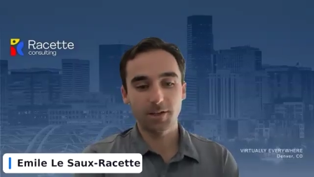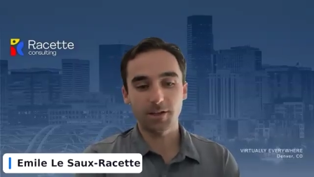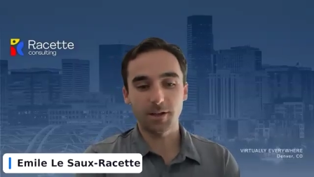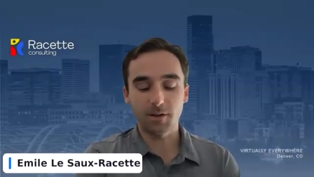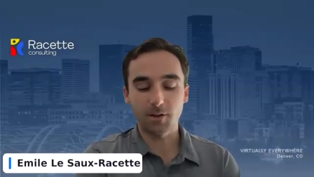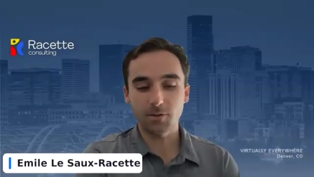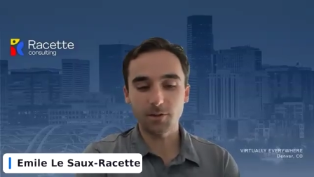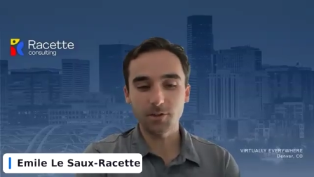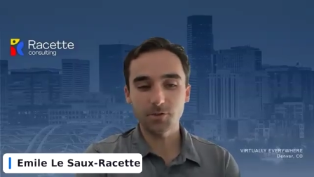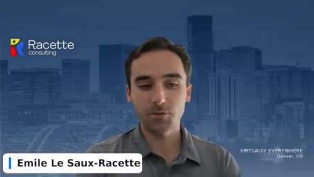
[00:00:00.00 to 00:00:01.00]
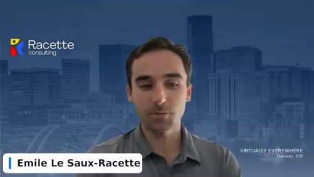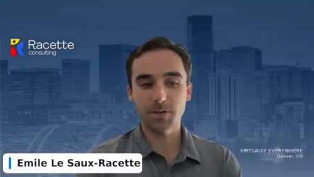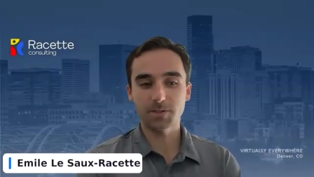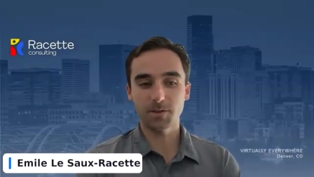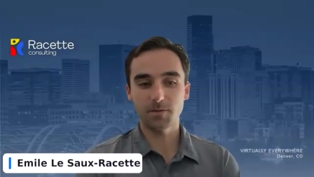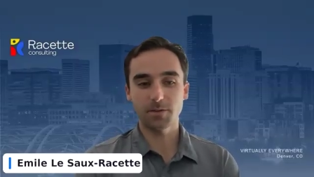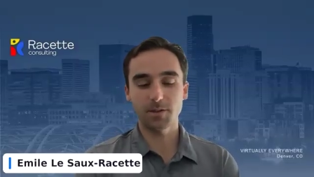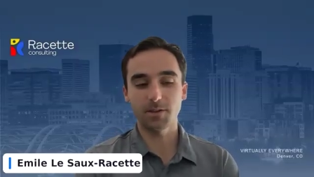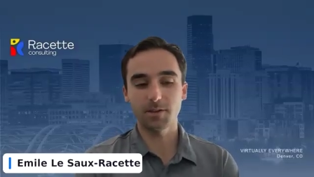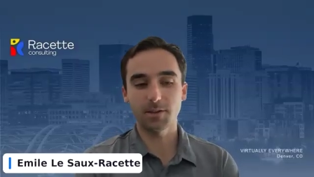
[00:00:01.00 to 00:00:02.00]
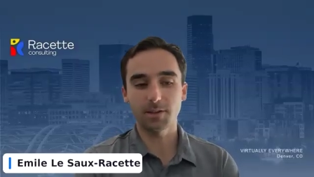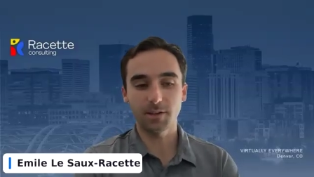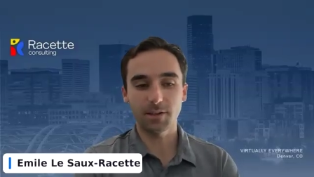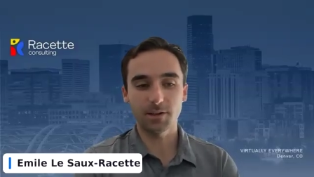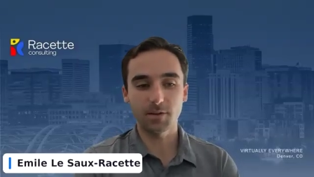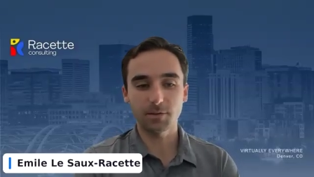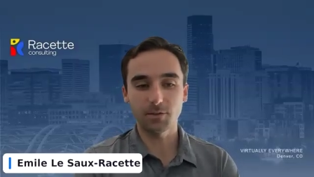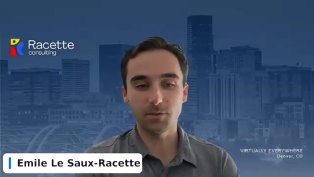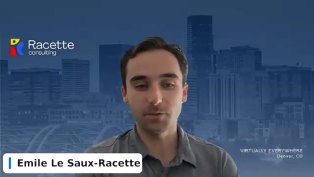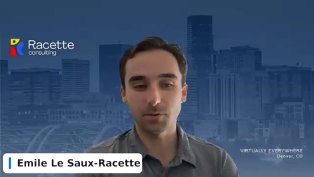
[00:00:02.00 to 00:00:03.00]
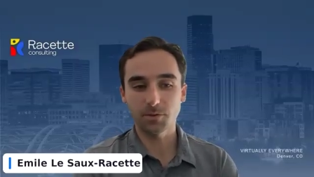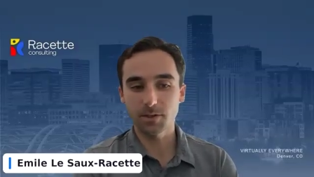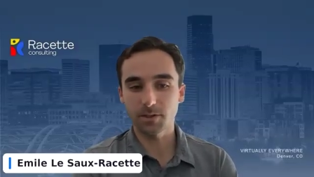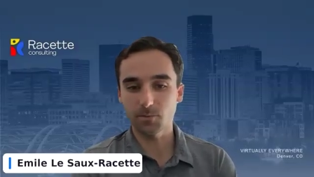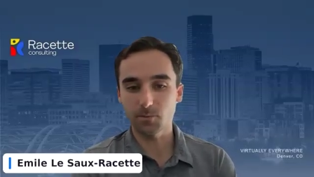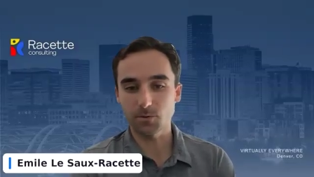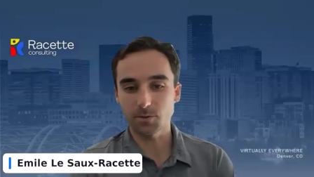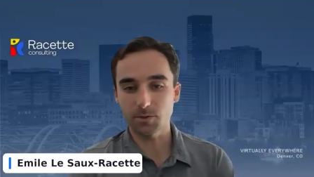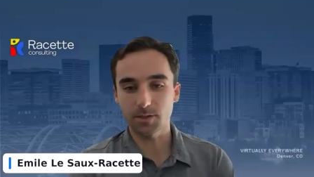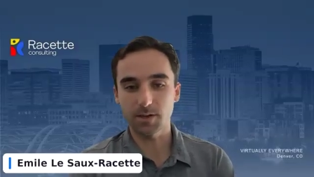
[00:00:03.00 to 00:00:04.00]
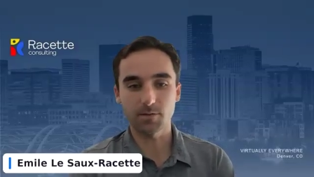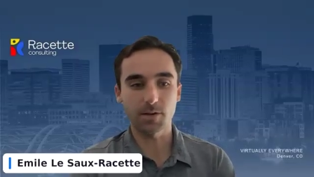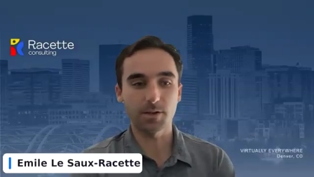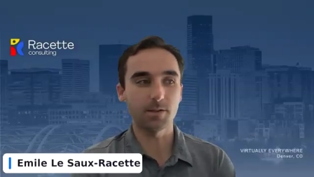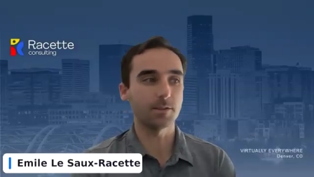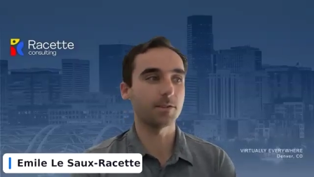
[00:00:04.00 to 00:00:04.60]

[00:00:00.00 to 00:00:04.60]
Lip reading: I'll introduce myself and then kick it off to you, Tori, and then we'll just dive right in.